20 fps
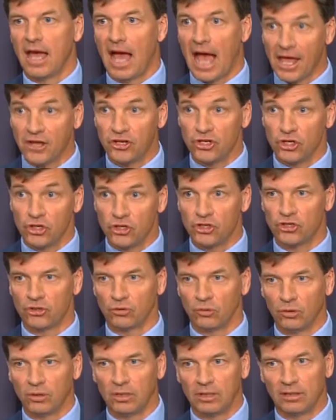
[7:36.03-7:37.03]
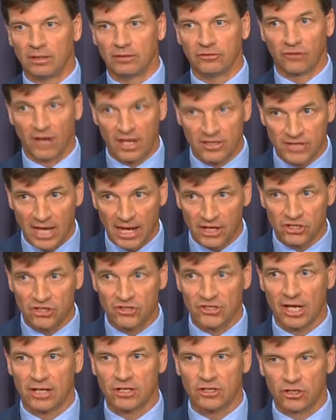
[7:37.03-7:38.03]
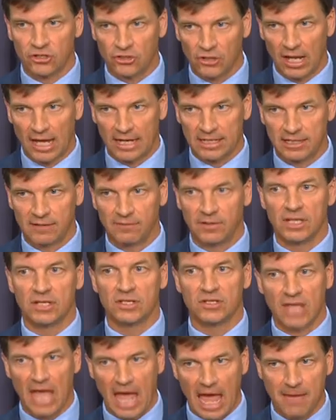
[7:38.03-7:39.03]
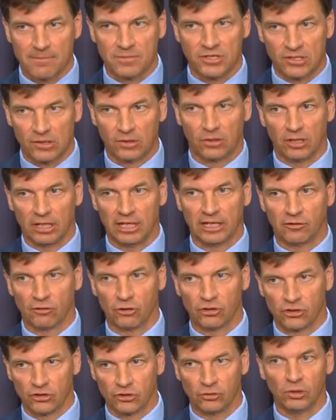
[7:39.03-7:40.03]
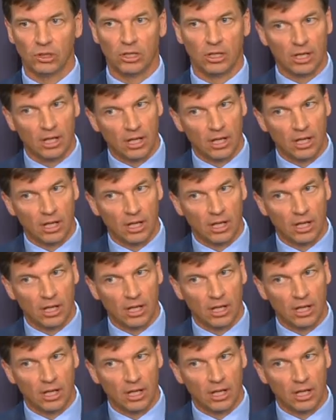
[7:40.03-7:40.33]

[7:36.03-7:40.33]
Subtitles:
unusual transactions, unusual activity, is absolutely crucial.